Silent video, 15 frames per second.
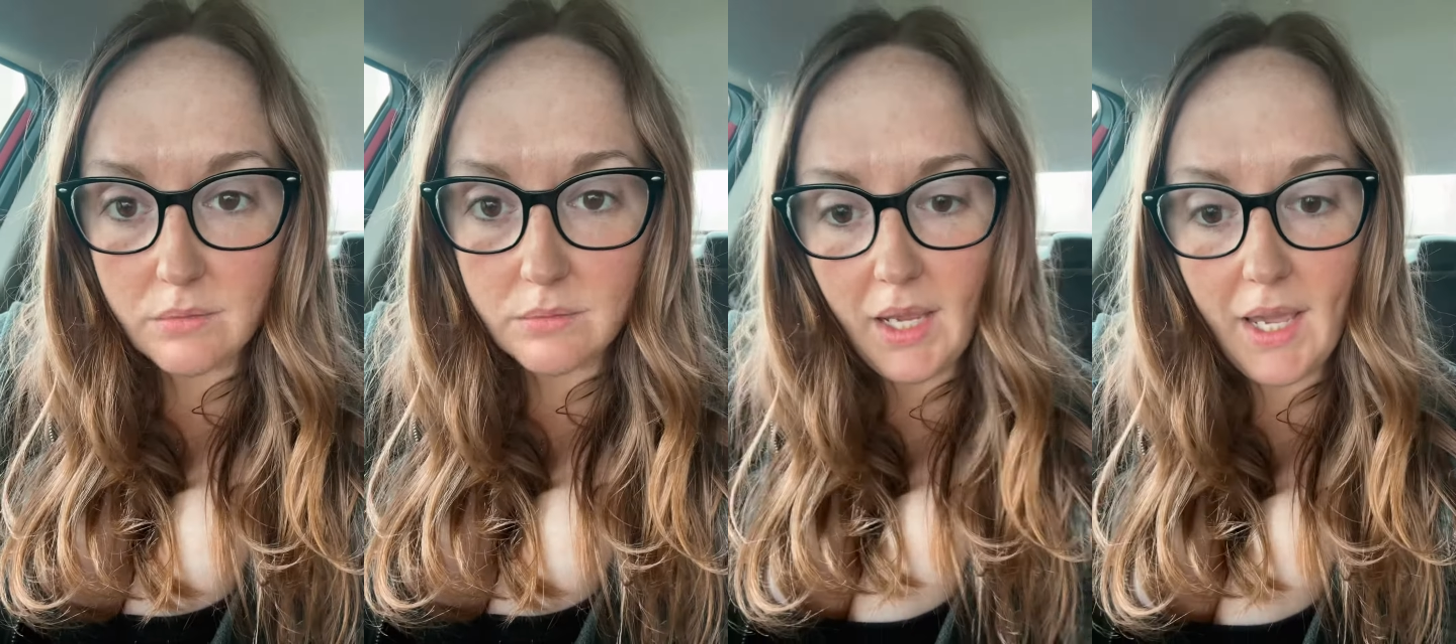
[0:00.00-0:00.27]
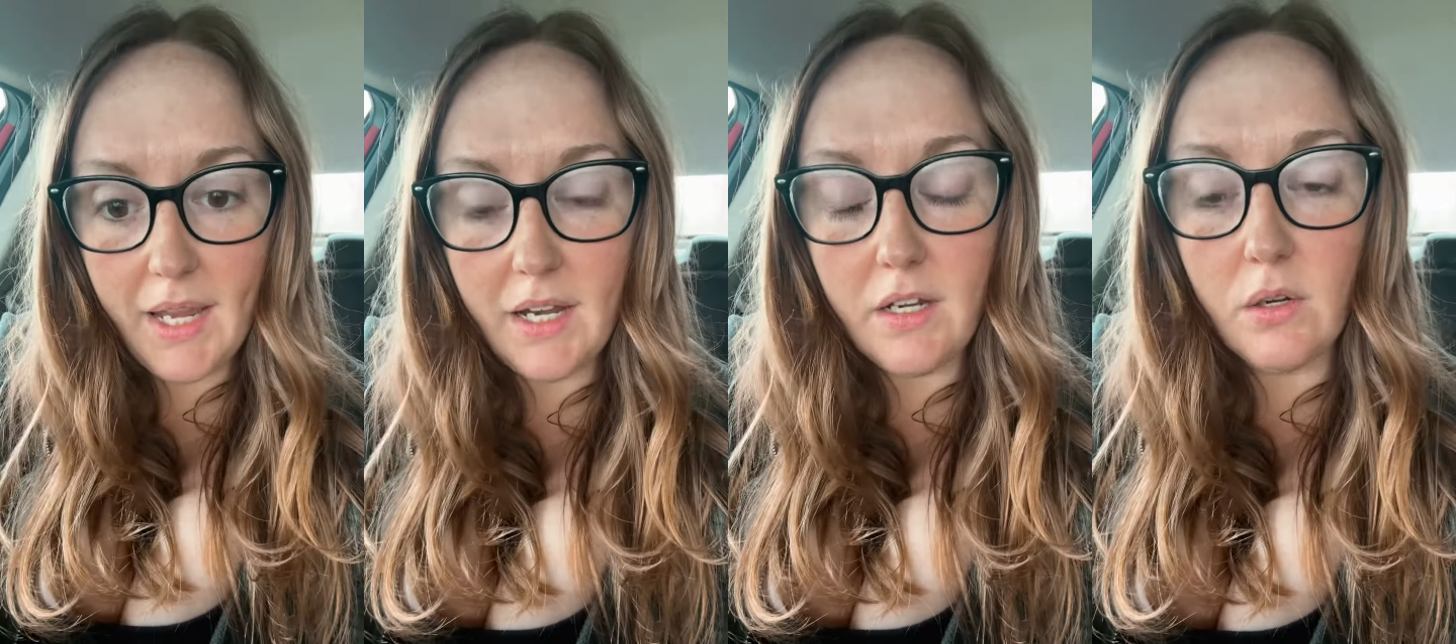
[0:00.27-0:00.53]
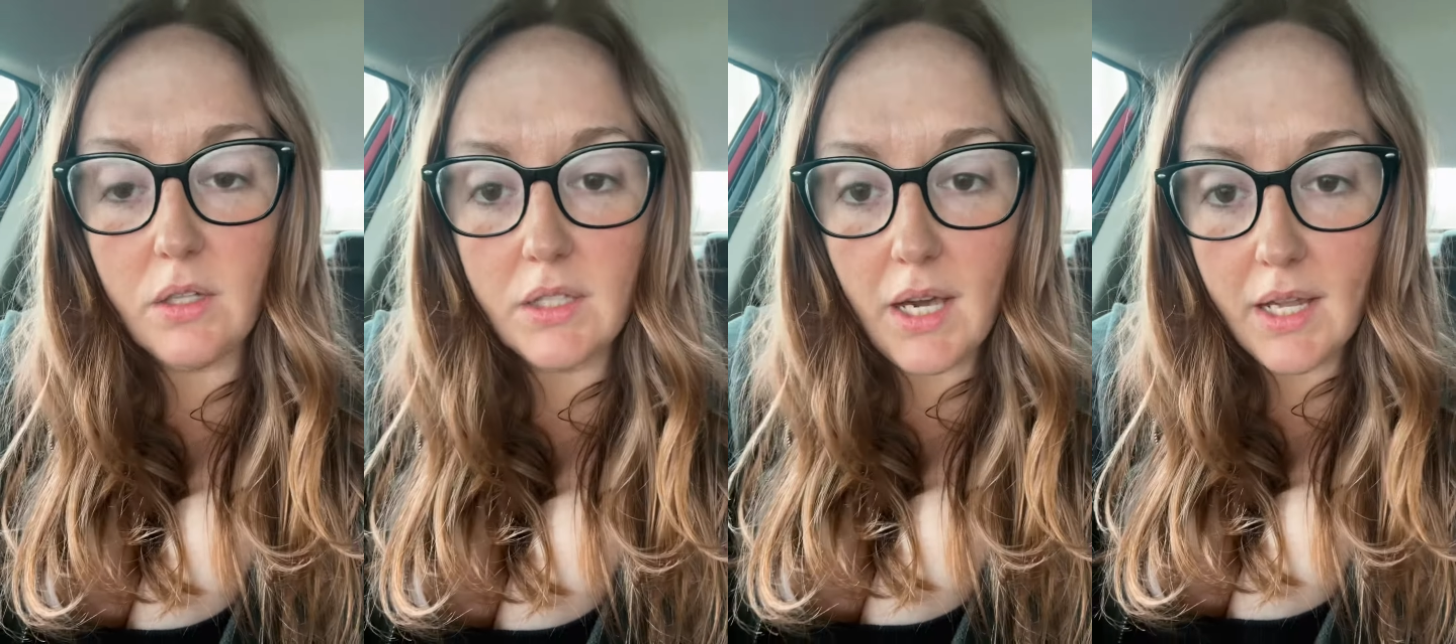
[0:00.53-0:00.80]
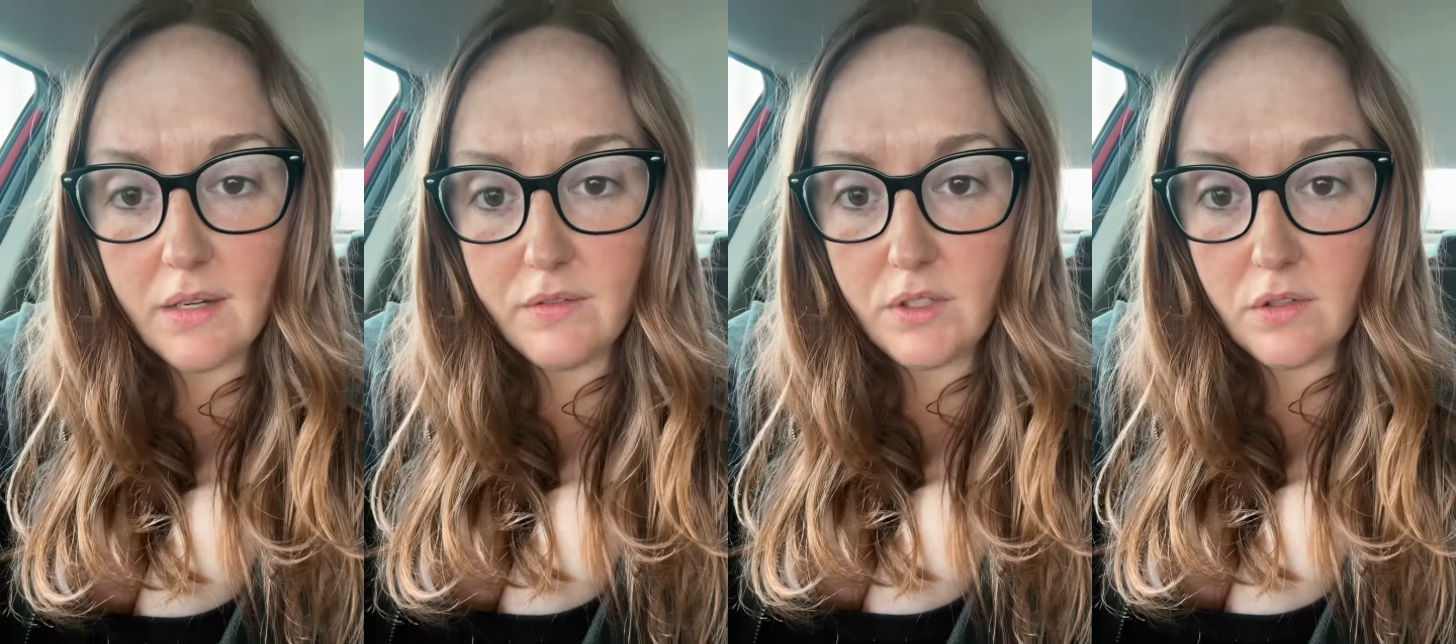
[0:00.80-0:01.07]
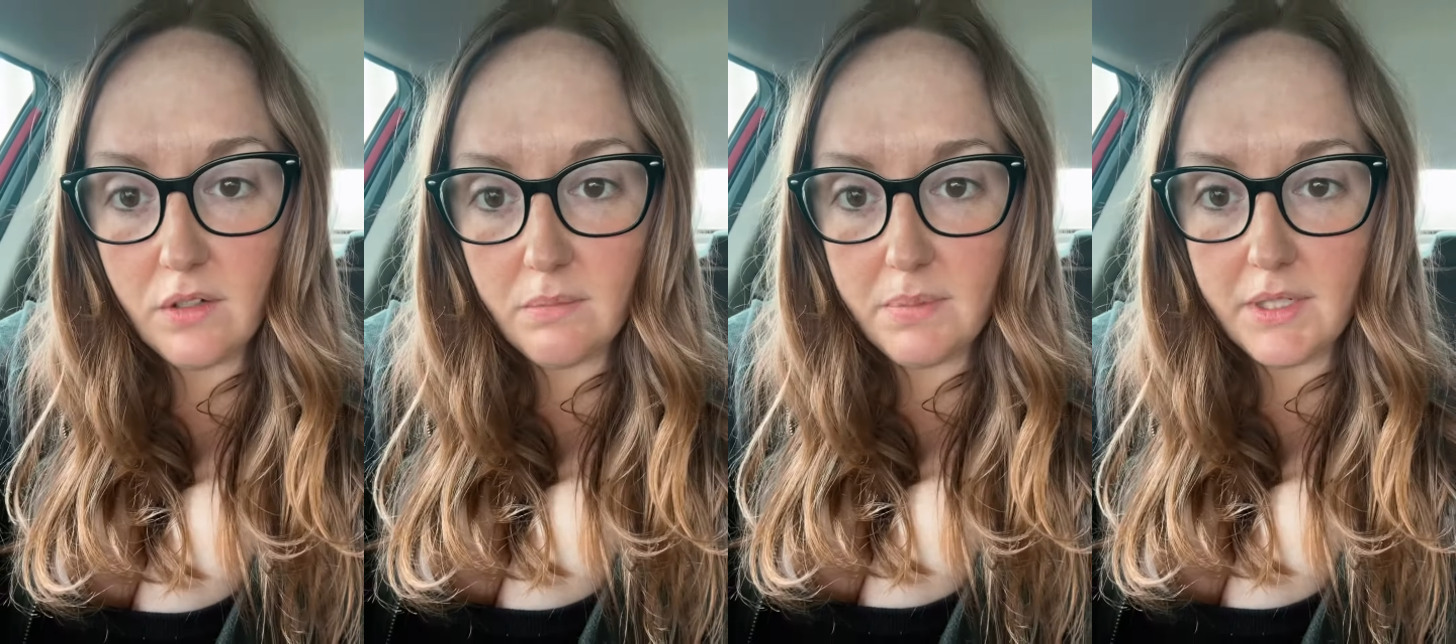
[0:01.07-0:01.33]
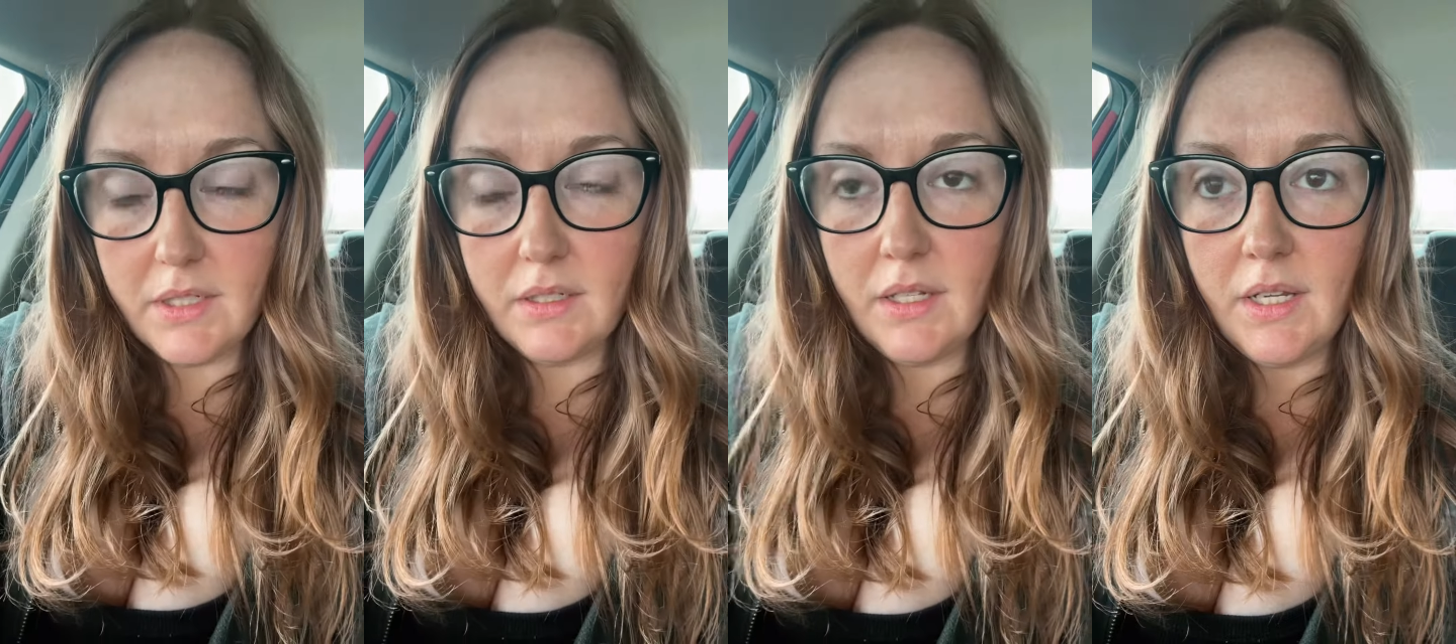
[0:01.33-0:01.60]
And I know a lot of you have
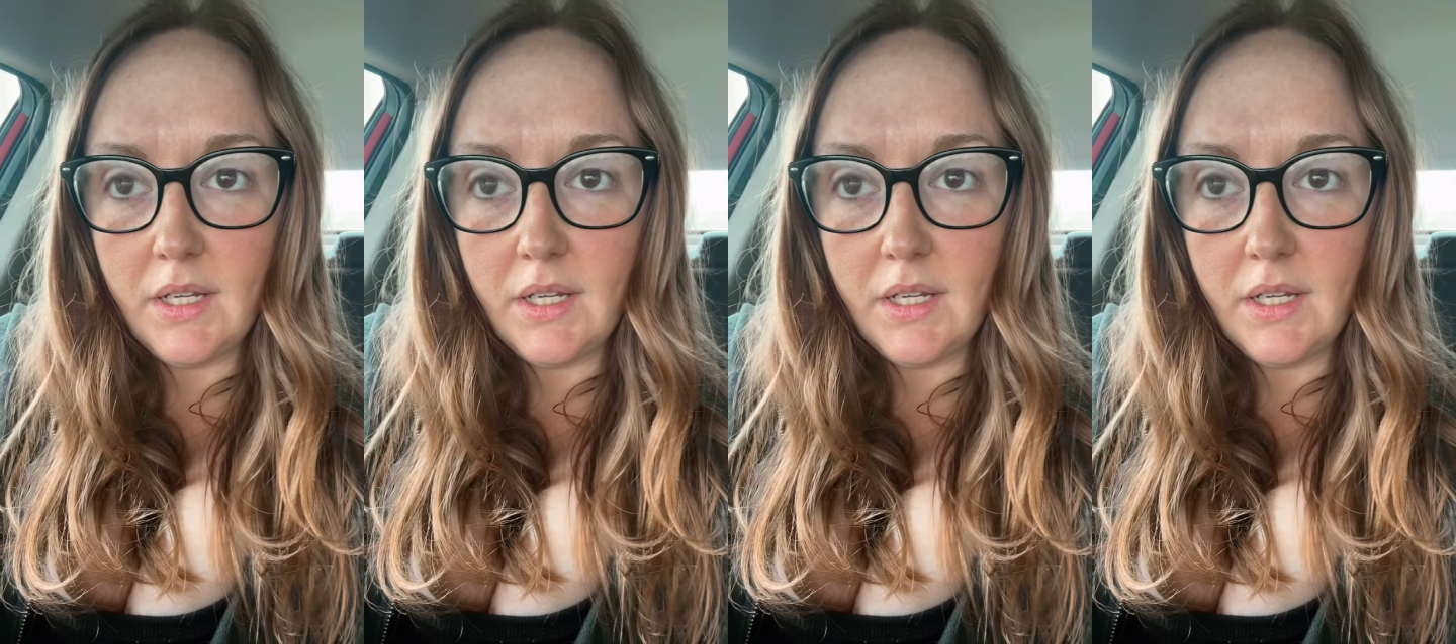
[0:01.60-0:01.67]
been